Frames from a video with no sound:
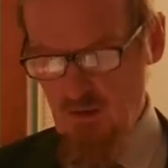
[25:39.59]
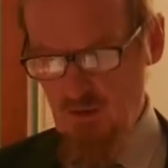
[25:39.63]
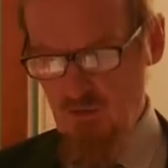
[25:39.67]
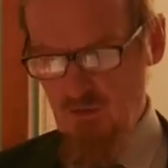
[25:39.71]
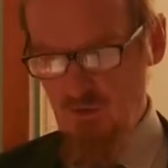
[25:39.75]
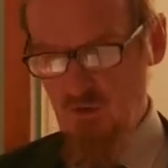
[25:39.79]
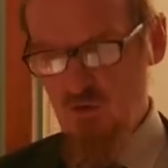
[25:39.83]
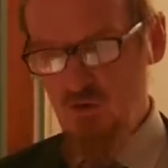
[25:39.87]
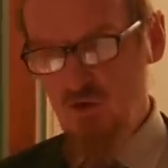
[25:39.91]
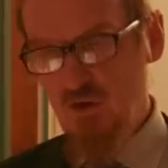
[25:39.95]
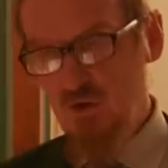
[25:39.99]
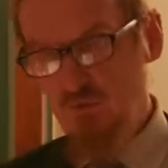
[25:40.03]

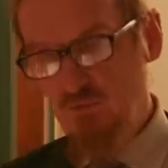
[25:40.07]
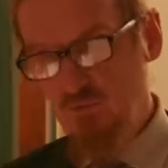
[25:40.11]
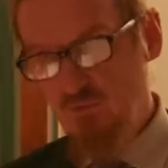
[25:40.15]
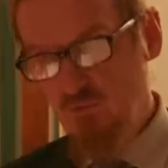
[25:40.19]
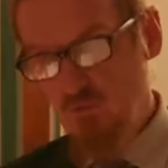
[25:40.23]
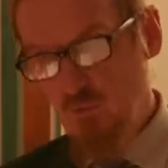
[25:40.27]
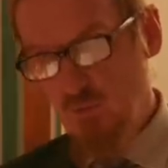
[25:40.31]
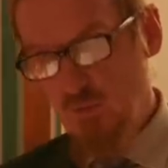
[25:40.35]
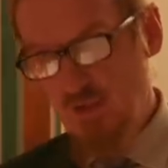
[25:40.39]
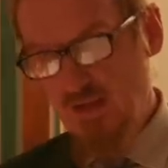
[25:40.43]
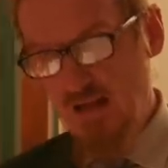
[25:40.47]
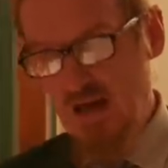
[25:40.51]
The shift
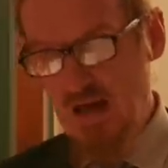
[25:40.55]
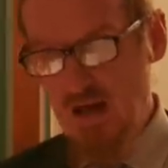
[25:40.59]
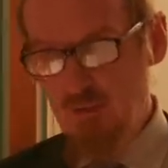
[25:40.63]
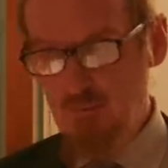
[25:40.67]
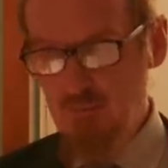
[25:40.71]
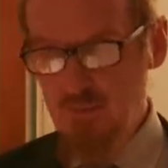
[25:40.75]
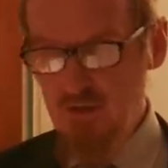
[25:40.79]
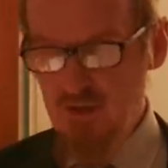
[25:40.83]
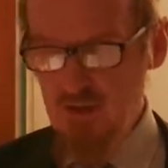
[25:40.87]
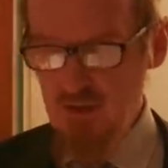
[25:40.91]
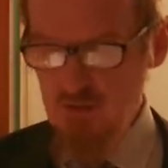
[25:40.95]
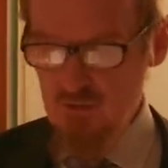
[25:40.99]
from an
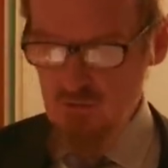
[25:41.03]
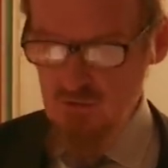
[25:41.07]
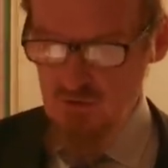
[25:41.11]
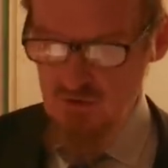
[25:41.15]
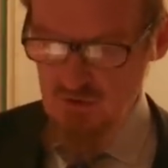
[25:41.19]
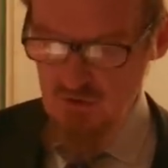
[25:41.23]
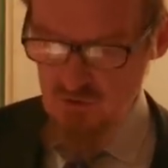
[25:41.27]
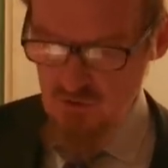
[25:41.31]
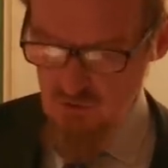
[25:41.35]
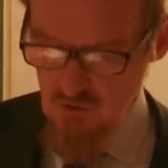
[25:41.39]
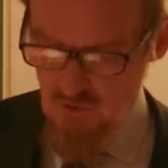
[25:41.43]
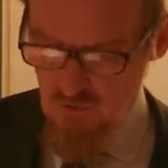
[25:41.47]

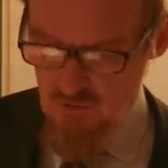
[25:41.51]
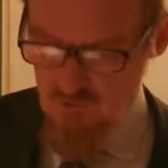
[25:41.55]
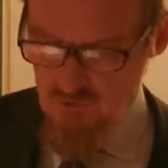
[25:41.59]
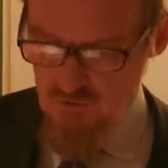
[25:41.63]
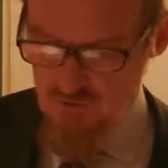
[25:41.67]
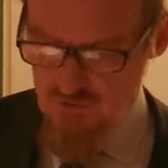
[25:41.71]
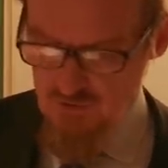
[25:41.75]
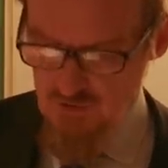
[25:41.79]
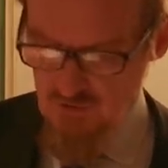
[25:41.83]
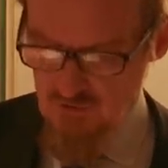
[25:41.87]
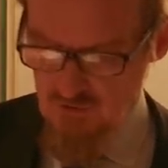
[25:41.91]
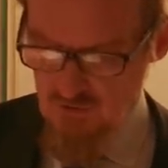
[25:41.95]

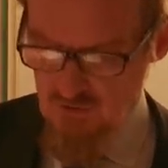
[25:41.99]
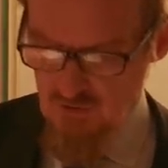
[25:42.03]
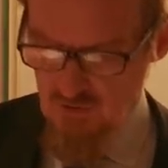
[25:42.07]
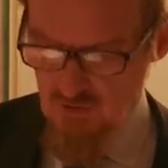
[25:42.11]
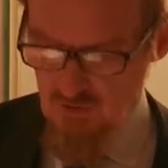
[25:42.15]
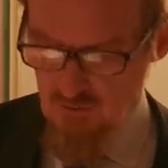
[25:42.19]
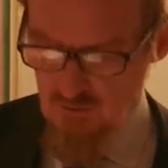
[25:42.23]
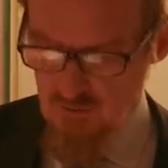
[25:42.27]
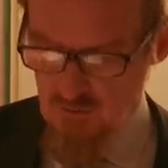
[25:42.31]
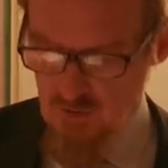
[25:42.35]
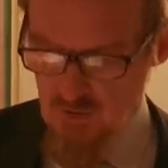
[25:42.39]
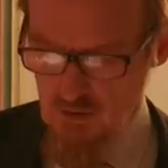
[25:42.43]
ambiguity-tolerant
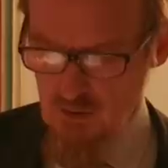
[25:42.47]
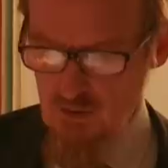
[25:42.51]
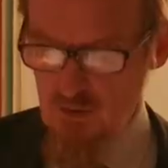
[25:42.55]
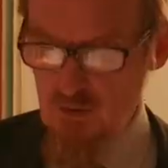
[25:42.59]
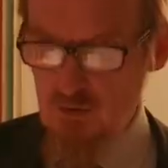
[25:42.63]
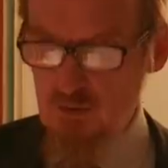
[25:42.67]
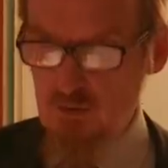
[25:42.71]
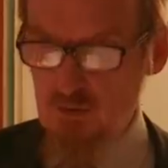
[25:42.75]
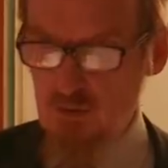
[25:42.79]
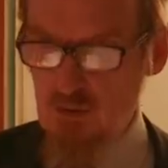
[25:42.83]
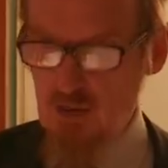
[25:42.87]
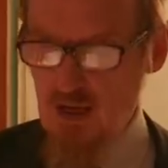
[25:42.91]
Islam
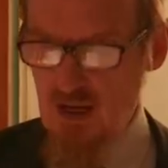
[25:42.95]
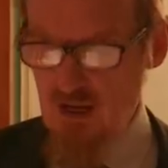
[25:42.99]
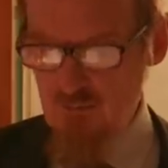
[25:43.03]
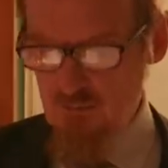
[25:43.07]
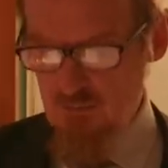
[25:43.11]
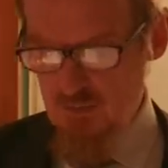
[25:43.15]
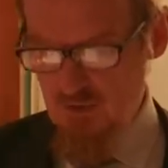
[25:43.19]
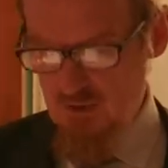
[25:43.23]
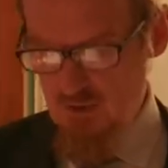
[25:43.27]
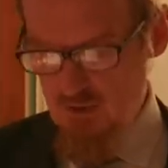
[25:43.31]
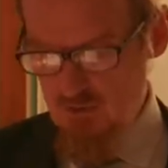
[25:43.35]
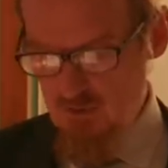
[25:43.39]
to an
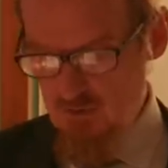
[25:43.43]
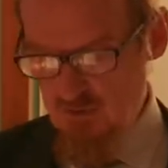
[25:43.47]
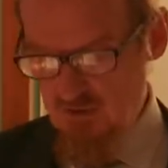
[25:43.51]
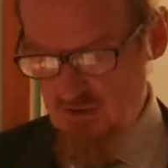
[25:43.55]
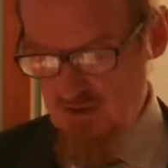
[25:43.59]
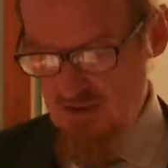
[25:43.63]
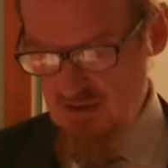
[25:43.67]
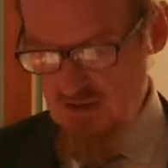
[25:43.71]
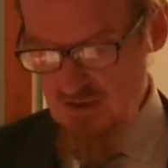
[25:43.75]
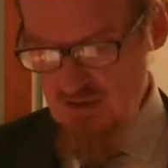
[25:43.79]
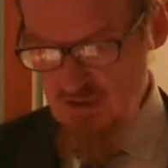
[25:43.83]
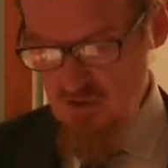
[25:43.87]

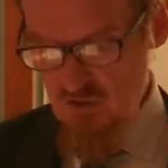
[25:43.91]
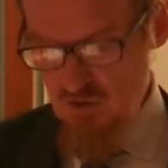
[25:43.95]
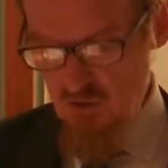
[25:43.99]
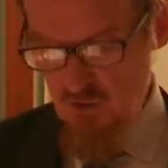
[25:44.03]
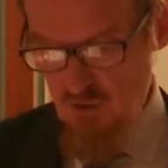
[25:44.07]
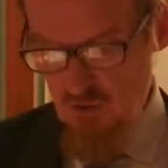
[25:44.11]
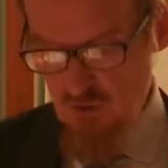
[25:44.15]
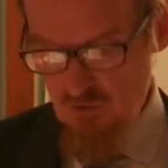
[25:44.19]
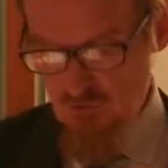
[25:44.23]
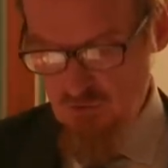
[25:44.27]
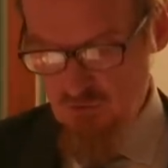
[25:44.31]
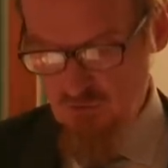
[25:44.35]

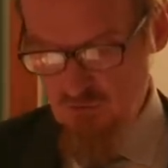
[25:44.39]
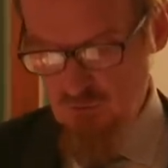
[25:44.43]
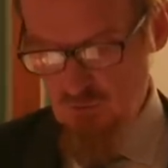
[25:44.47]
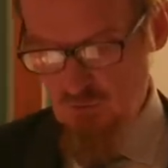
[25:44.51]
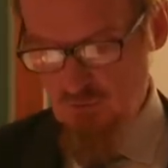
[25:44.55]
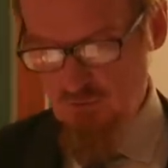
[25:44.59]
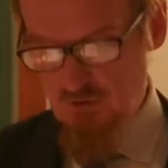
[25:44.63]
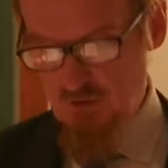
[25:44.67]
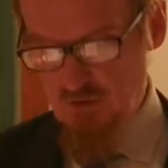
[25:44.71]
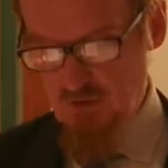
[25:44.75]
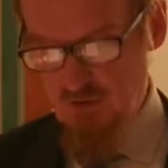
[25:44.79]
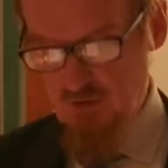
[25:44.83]
ambiguity-intolerant
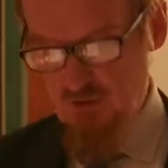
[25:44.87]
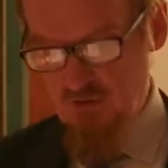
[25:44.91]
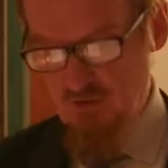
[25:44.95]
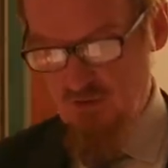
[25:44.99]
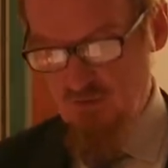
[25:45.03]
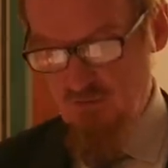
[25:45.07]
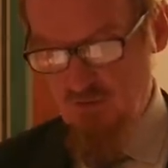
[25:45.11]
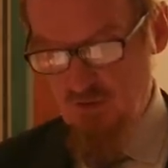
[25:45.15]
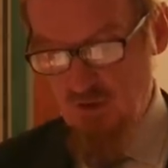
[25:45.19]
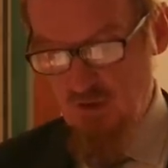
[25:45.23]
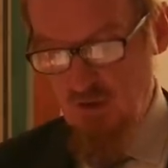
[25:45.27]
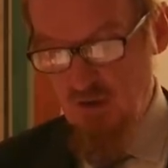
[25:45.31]

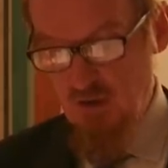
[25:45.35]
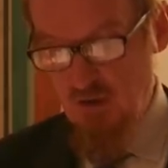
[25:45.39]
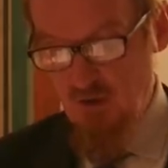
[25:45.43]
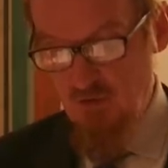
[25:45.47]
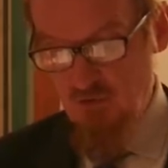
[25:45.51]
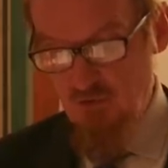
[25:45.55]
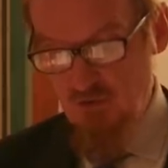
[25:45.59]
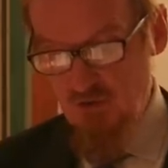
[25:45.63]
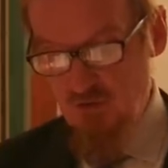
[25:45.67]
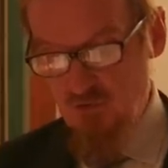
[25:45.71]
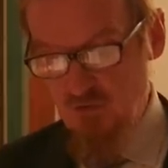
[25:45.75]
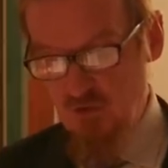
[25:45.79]
alternative
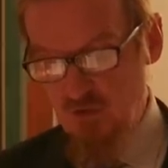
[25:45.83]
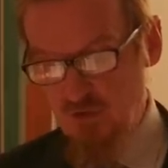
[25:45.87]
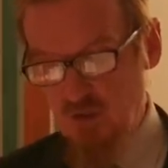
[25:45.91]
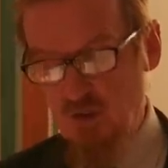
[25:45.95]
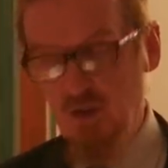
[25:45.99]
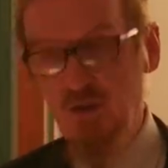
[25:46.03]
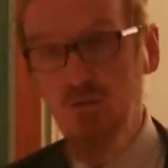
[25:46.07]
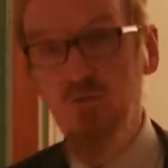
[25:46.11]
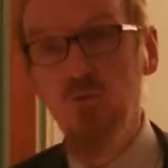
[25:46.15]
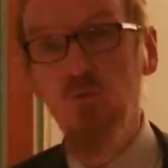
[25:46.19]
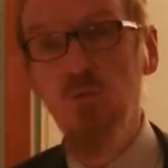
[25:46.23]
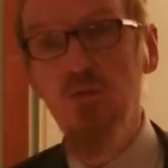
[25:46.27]

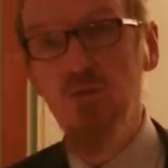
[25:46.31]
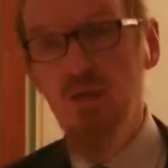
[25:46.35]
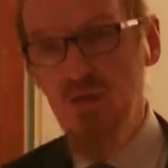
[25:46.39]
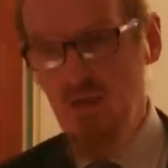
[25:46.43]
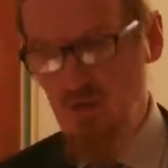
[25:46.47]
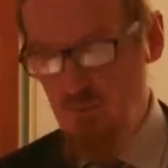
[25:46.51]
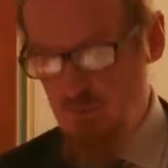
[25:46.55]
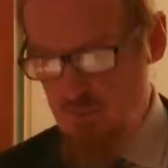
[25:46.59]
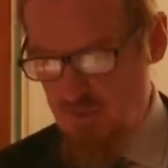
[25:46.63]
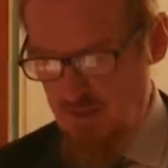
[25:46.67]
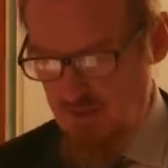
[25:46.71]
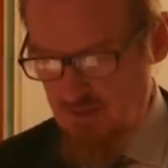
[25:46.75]
synchronized with the
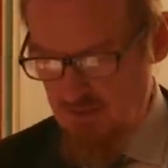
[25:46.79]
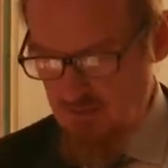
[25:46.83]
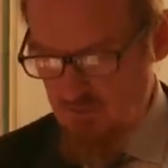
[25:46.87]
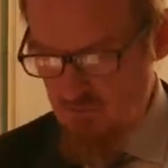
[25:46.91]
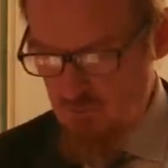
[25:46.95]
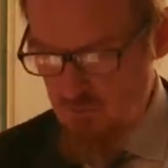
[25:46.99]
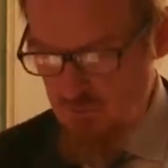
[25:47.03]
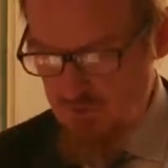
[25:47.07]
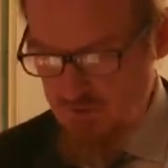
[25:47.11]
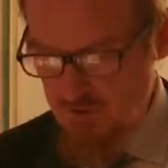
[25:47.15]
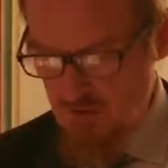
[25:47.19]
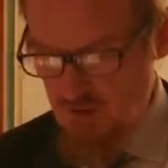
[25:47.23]
impact
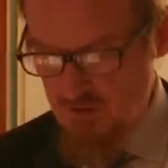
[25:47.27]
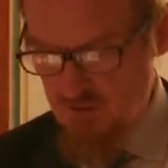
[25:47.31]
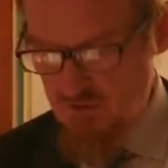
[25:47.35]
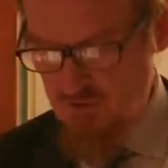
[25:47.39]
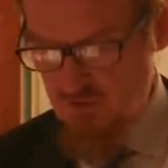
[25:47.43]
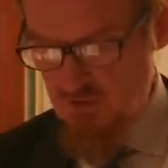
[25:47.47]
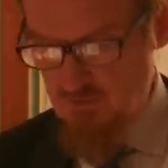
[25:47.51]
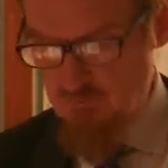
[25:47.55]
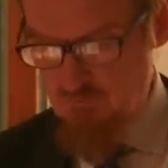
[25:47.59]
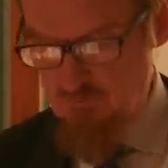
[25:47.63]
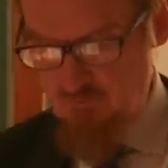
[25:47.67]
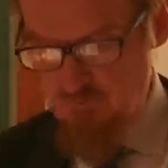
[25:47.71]
of
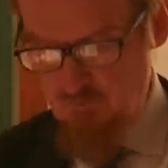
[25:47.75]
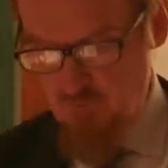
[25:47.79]
modernity,